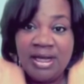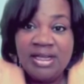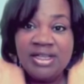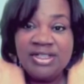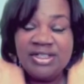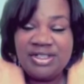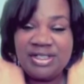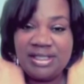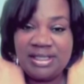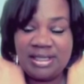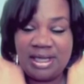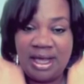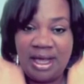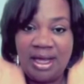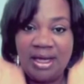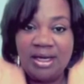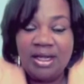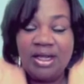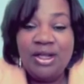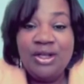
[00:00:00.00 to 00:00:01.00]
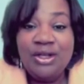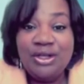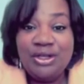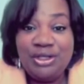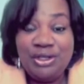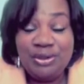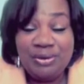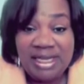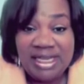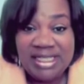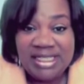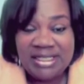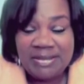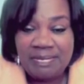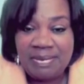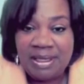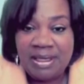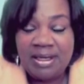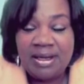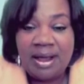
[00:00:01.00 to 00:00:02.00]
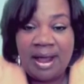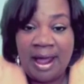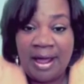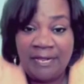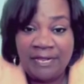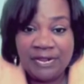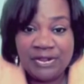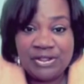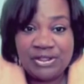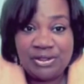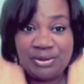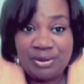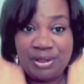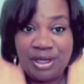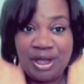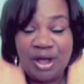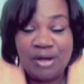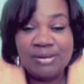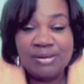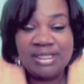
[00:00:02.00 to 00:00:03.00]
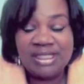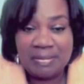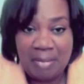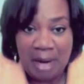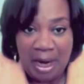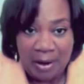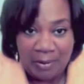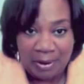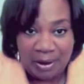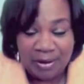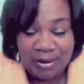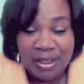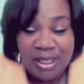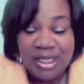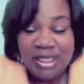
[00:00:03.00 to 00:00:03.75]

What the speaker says: she said, "You need to be at the studio tomorrow."